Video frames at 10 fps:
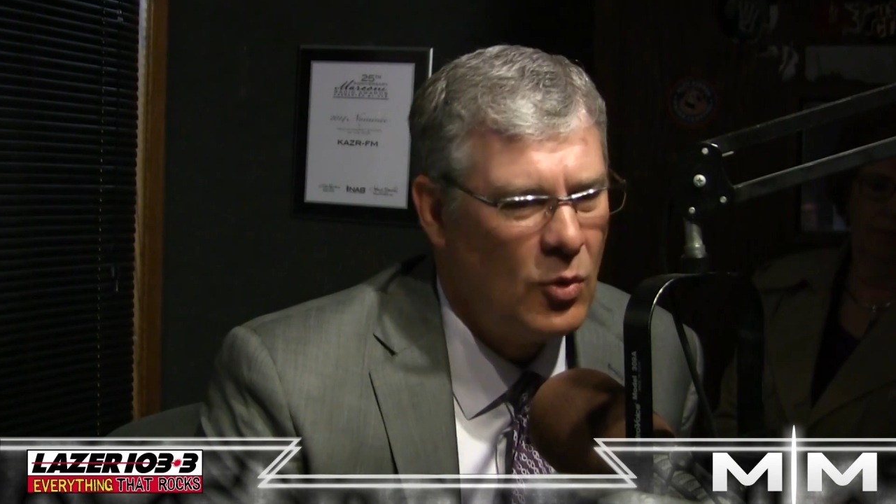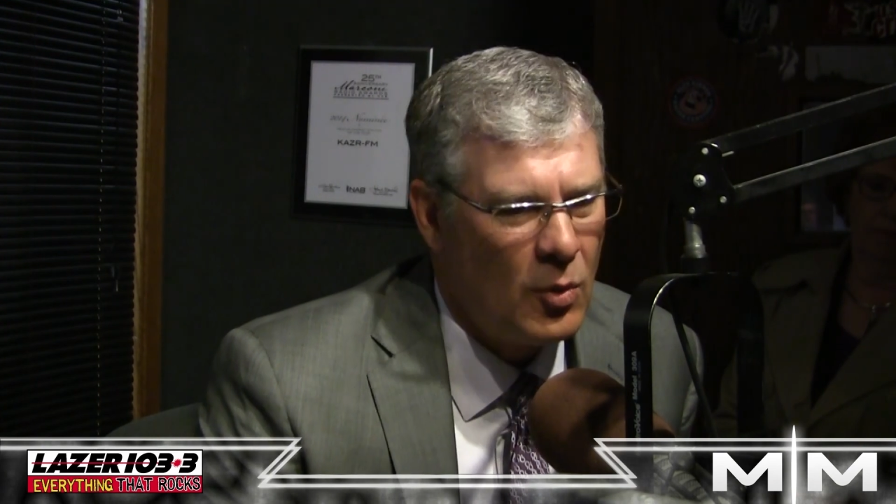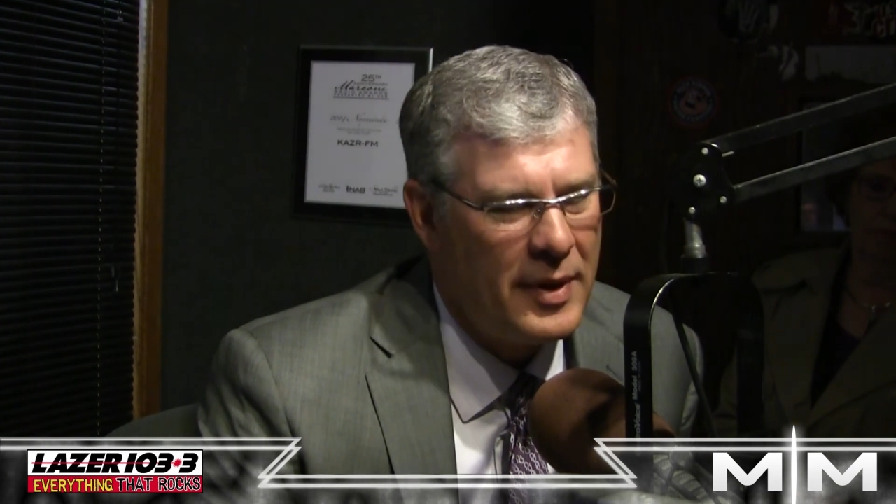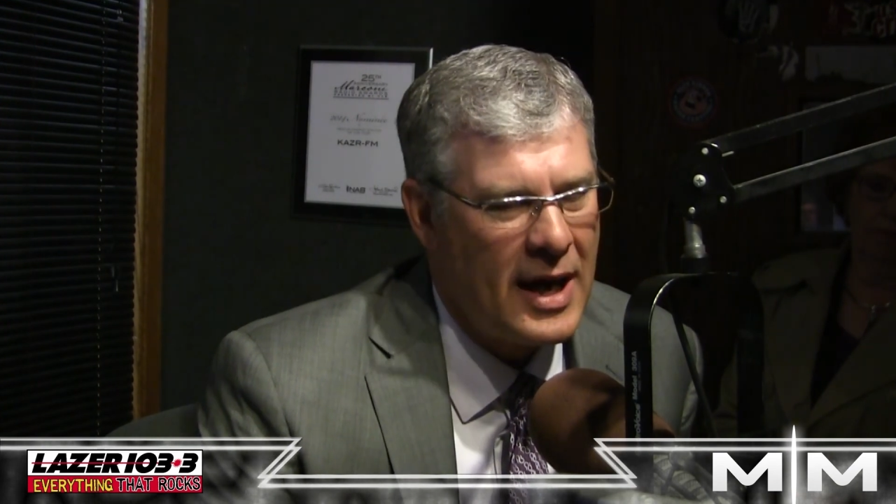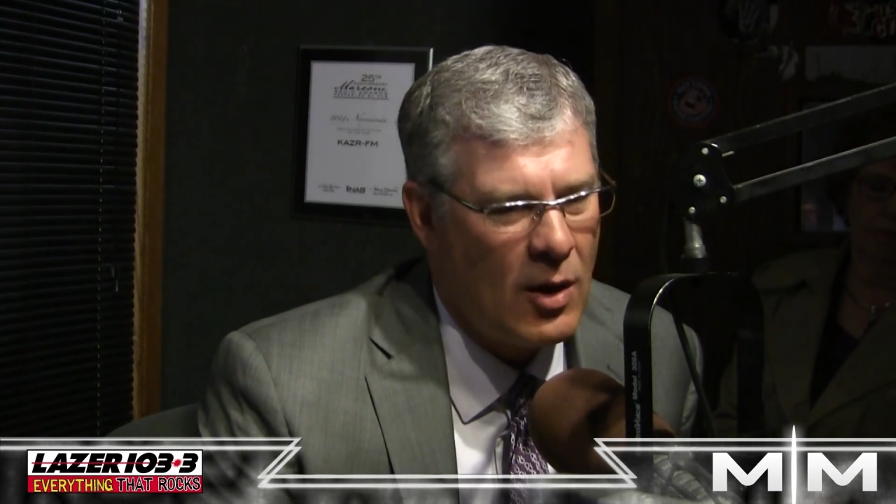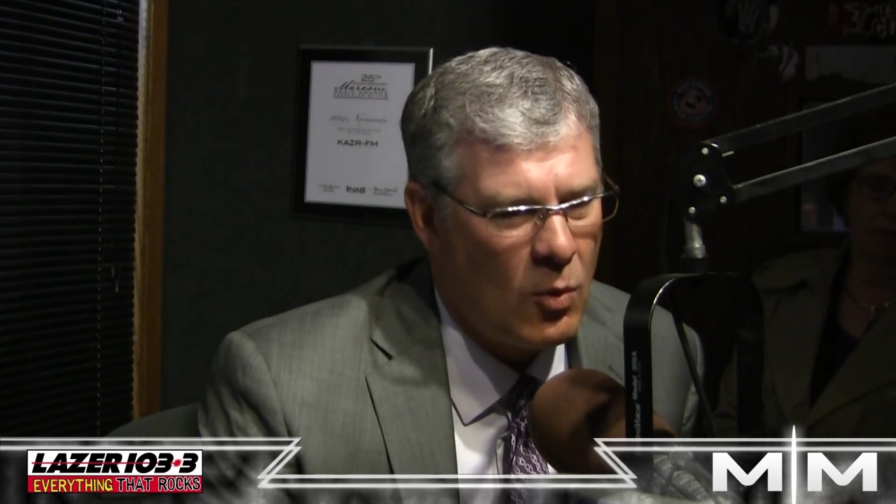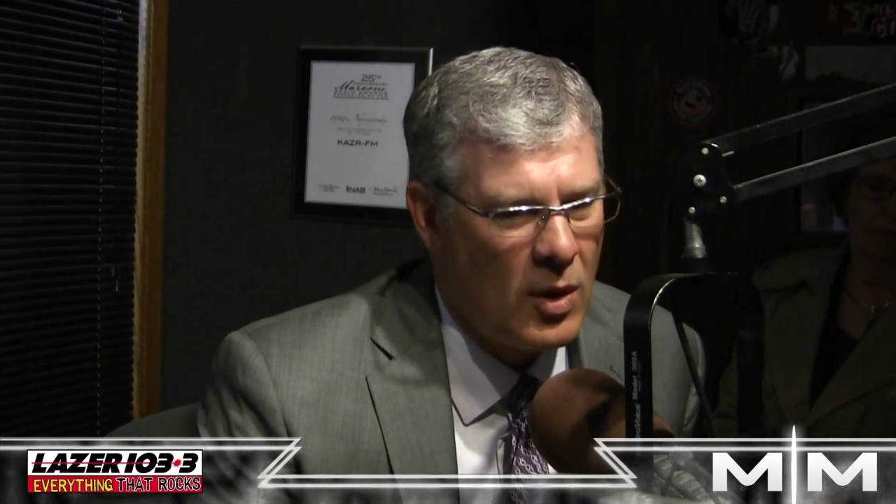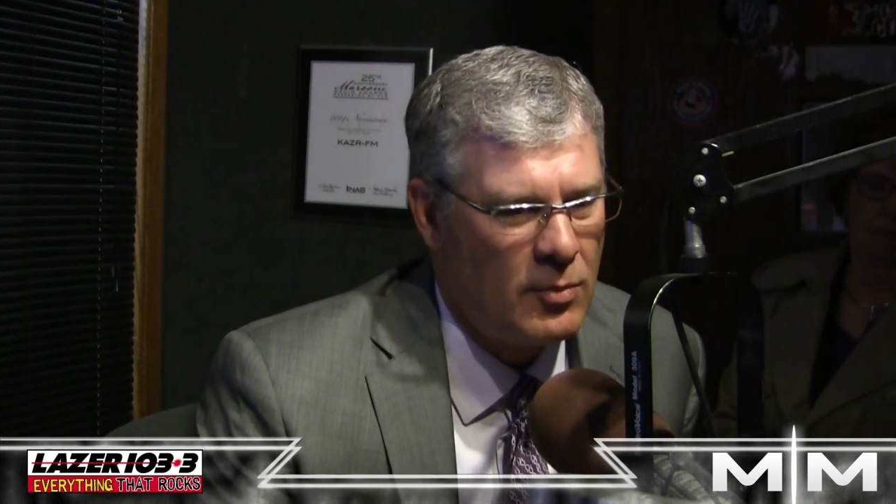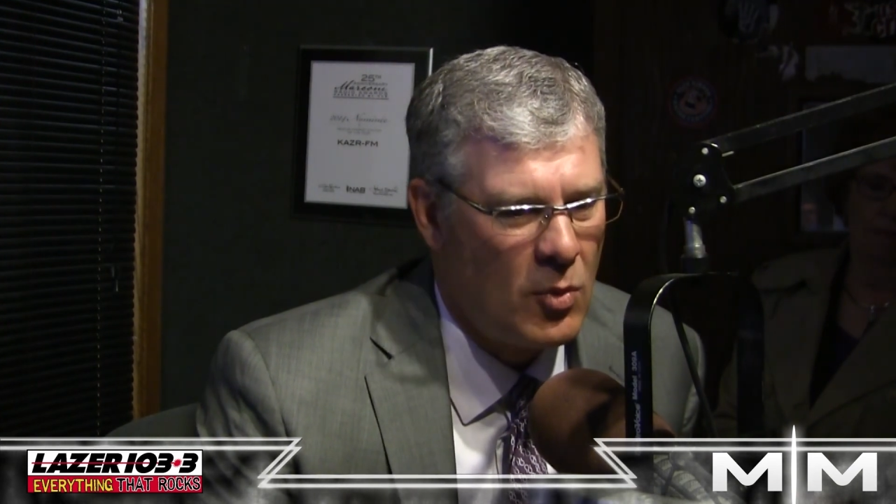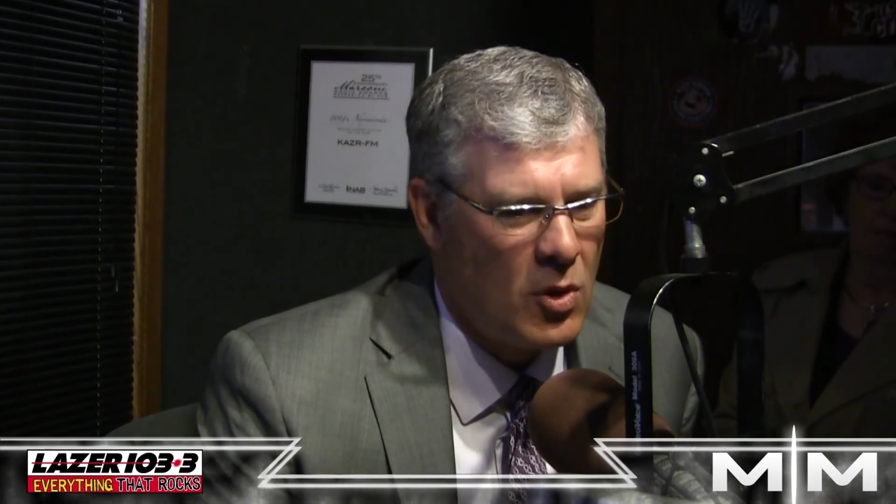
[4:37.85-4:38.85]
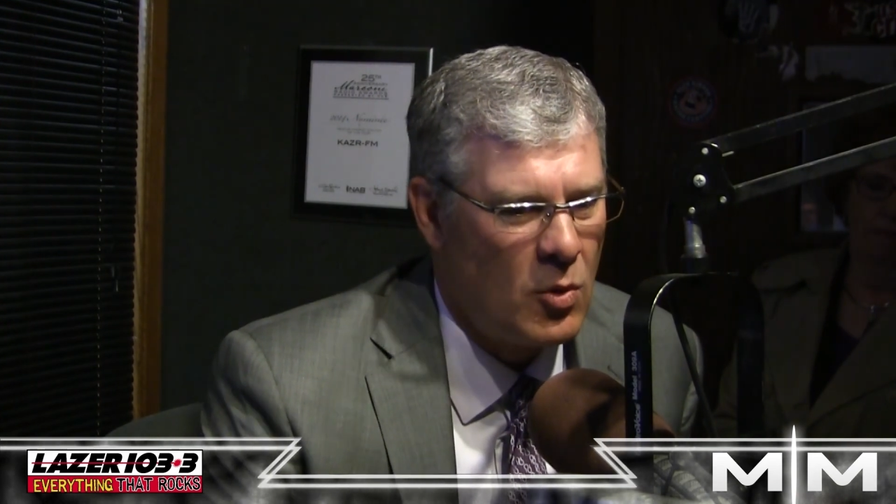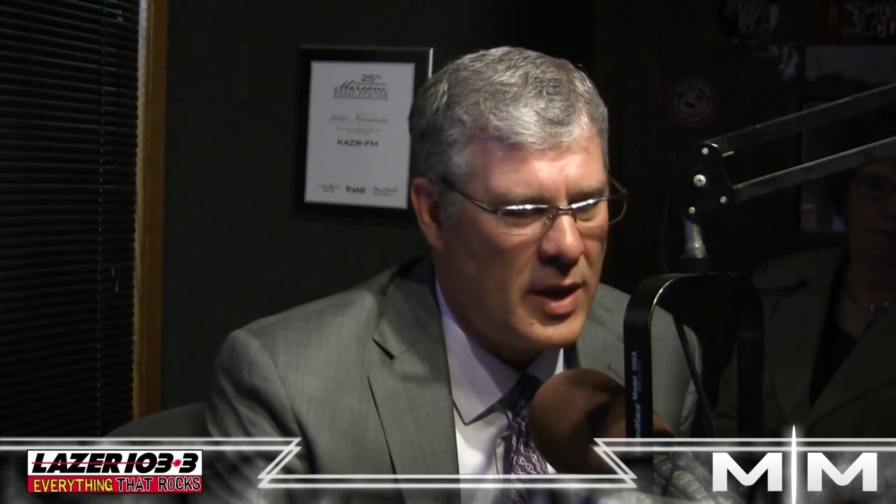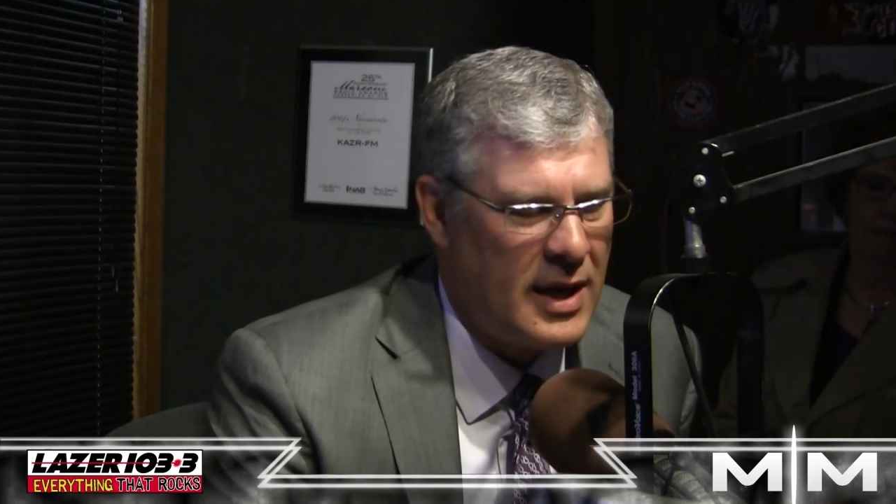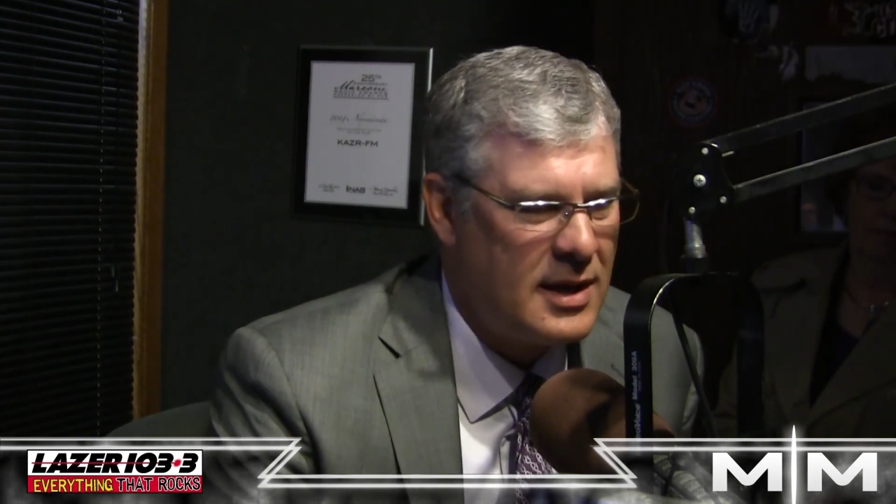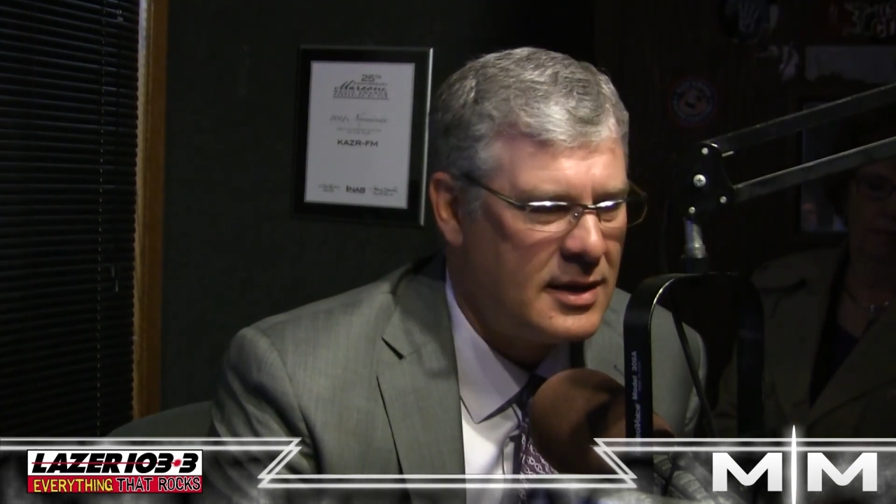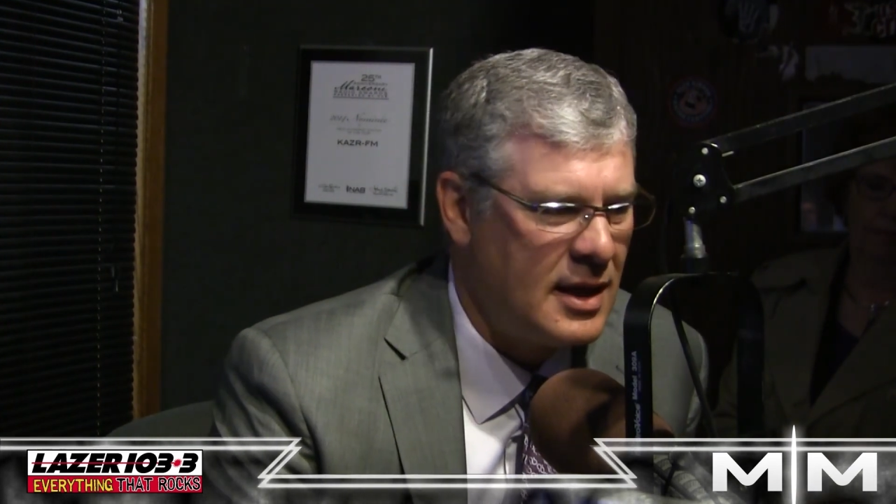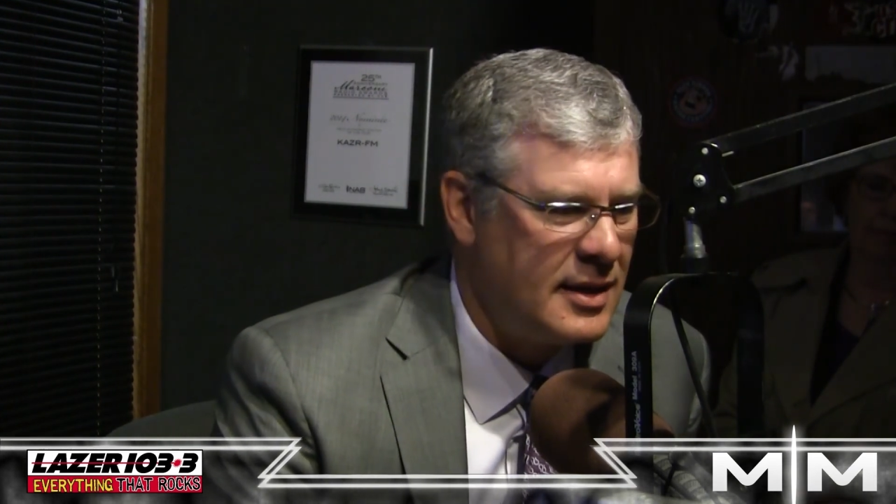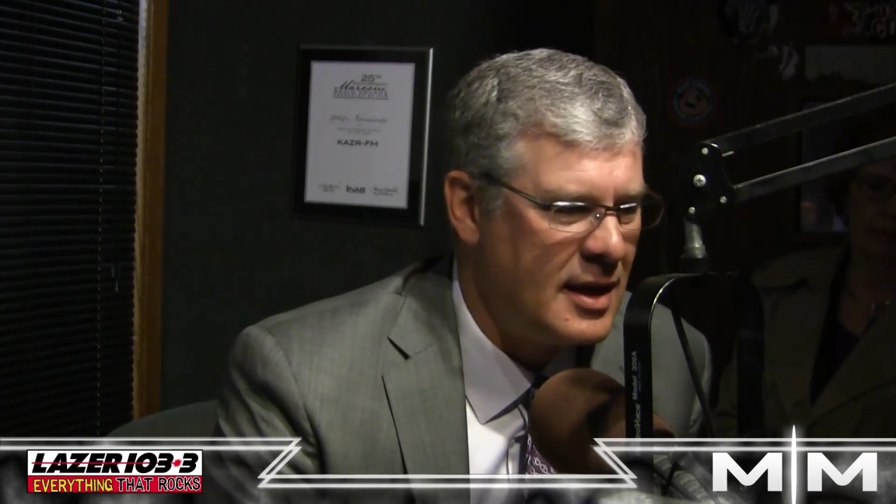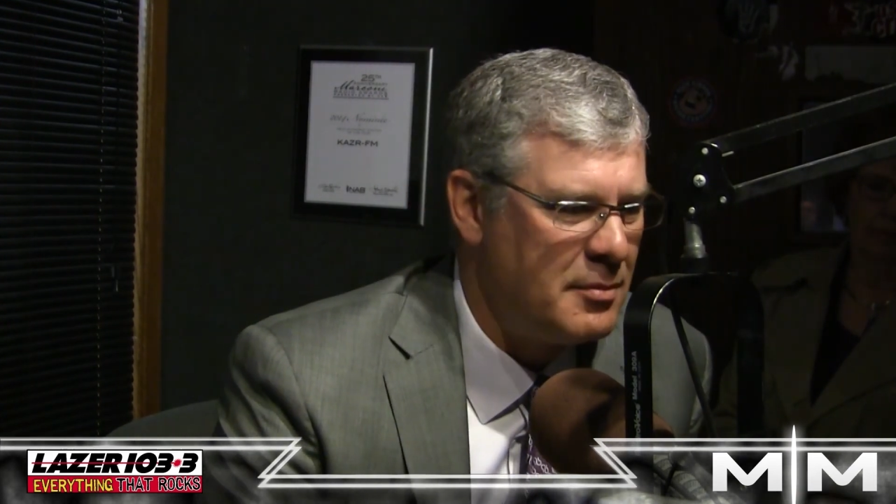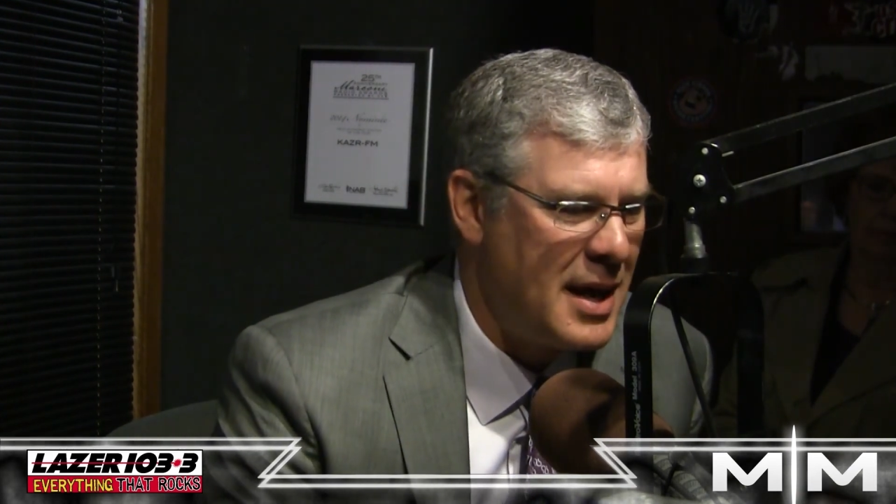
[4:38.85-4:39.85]
We'll be out one more week and
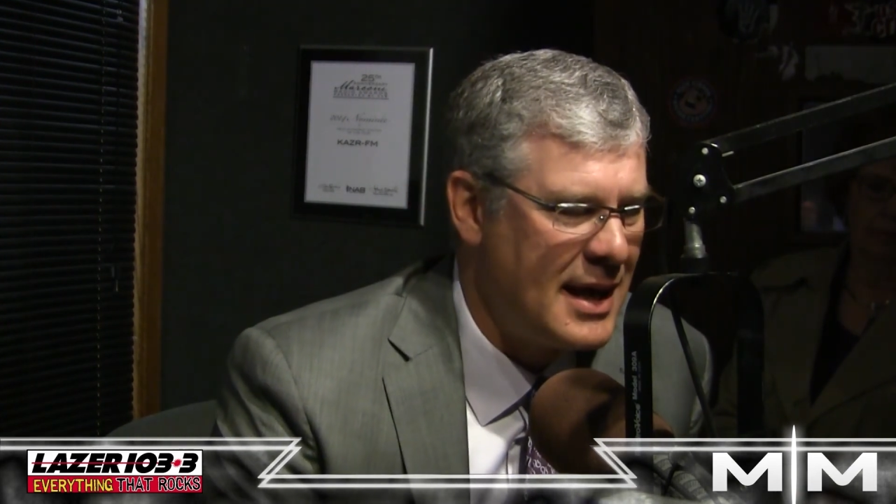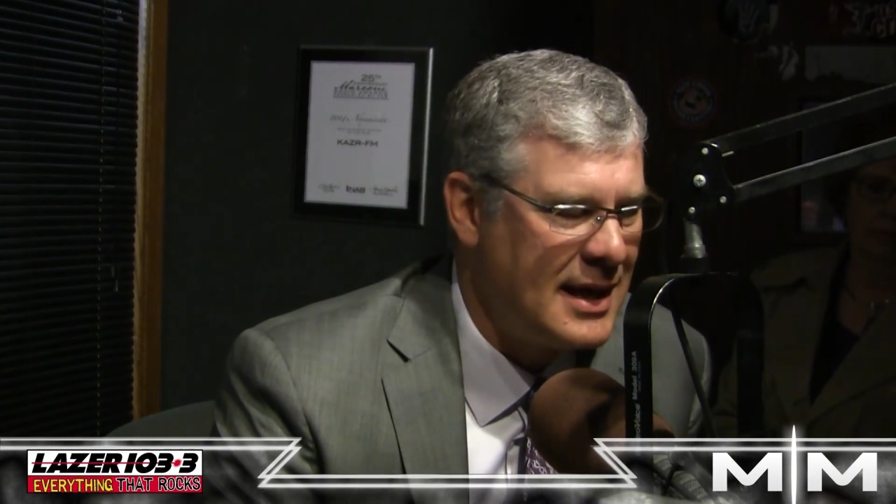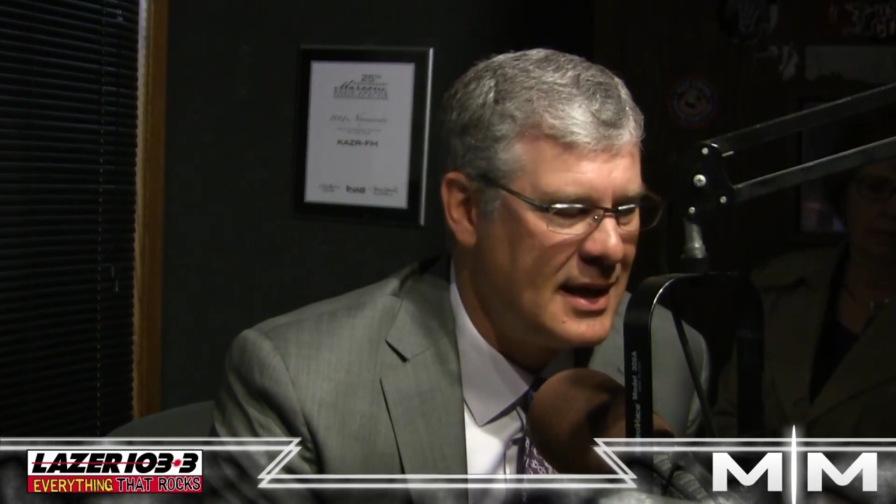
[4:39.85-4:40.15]
then back